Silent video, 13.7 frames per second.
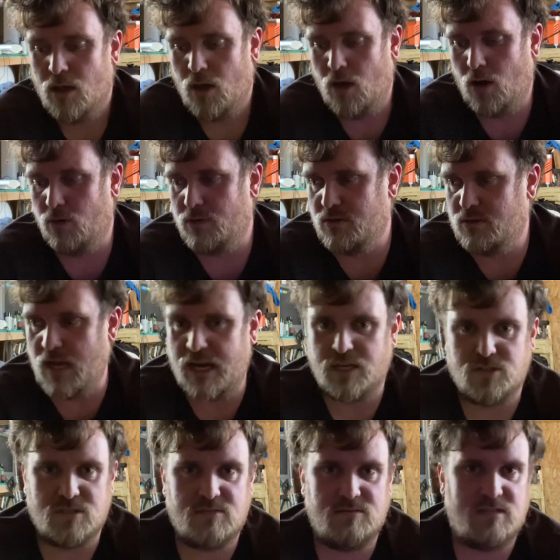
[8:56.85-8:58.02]
oh, you got to
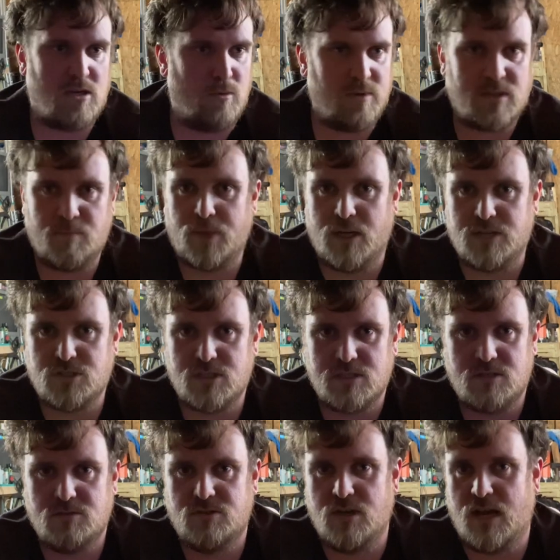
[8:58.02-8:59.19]
just deal with the punches,
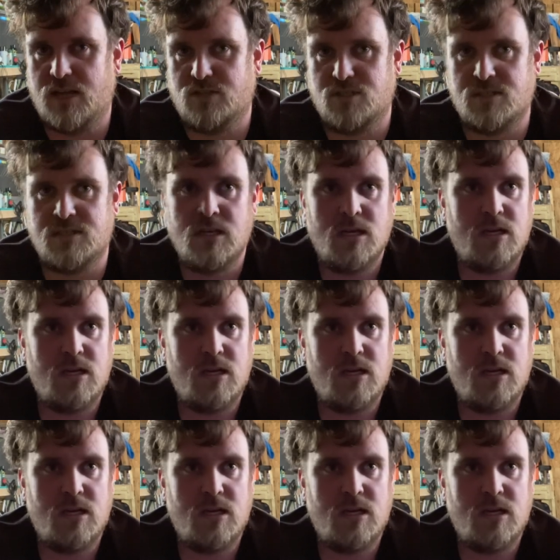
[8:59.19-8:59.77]
you got to just,